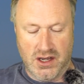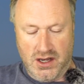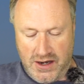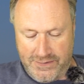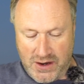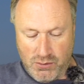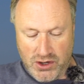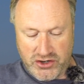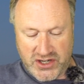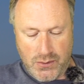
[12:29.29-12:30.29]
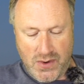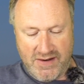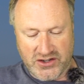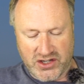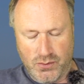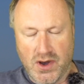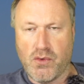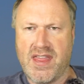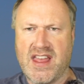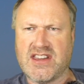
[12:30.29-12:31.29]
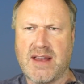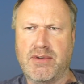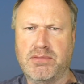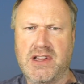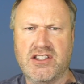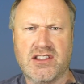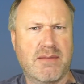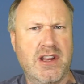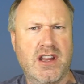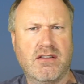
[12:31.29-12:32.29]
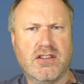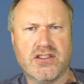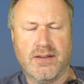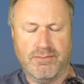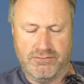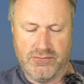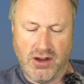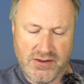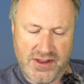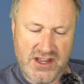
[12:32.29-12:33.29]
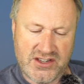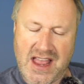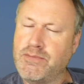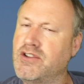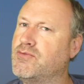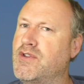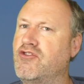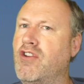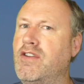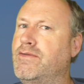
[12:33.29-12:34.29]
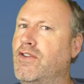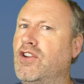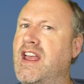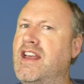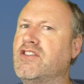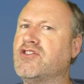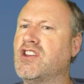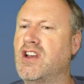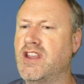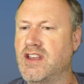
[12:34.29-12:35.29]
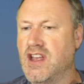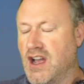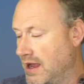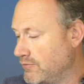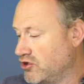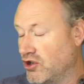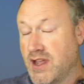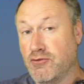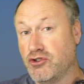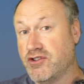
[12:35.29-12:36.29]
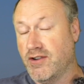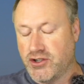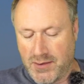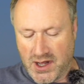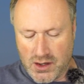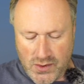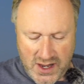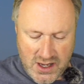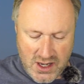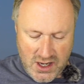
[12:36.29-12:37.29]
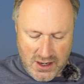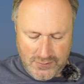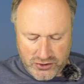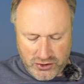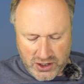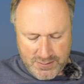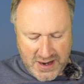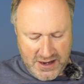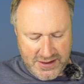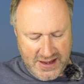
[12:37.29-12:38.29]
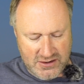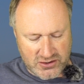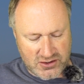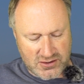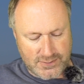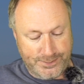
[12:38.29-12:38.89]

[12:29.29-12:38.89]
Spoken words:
And if anyone knows anywhere else in the world where that's happened, please let me know, because I don't think it's happened with a drone falling out of the sky. I am talking multi-rotor, by the way. I'm not talking about anything else.